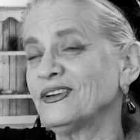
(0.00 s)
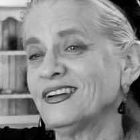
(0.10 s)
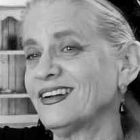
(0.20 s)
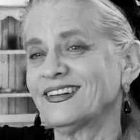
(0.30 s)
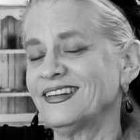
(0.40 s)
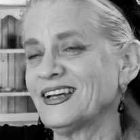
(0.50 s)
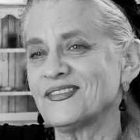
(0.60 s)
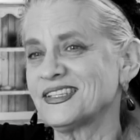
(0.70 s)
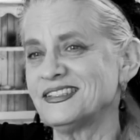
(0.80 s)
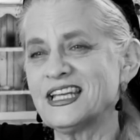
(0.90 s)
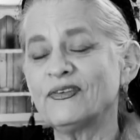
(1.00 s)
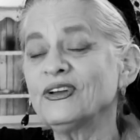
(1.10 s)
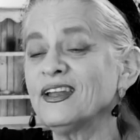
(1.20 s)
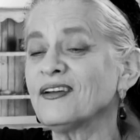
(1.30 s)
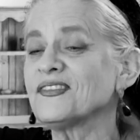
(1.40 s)
You're not going to have this.
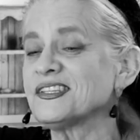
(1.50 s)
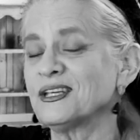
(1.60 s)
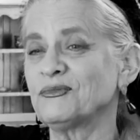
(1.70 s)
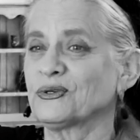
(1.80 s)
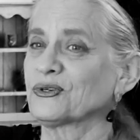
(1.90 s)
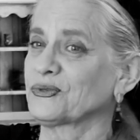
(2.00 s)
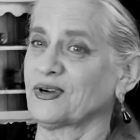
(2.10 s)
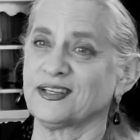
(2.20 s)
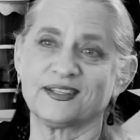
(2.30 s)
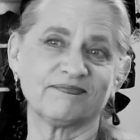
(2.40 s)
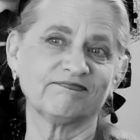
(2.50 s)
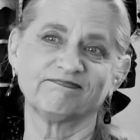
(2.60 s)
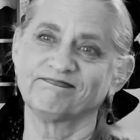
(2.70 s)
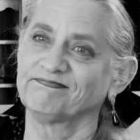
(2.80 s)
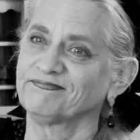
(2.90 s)
Never going to have the same tour twice.
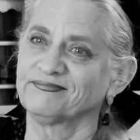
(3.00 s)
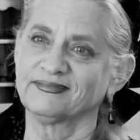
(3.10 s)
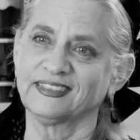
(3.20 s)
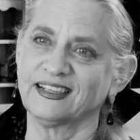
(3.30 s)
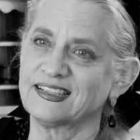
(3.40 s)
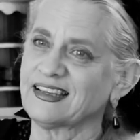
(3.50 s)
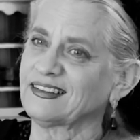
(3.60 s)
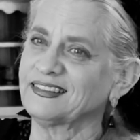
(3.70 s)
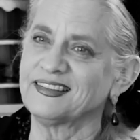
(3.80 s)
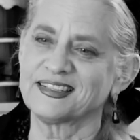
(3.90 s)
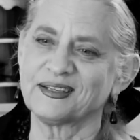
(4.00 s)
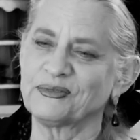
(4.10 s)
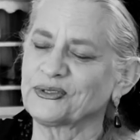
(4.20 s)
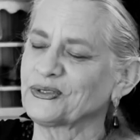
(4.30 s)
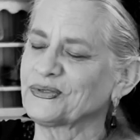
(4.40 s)
Exactly the
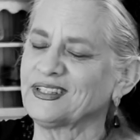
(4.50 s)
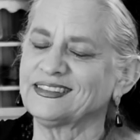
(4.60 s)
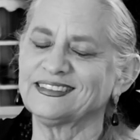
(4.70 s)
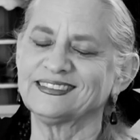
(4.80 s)
same tour twice.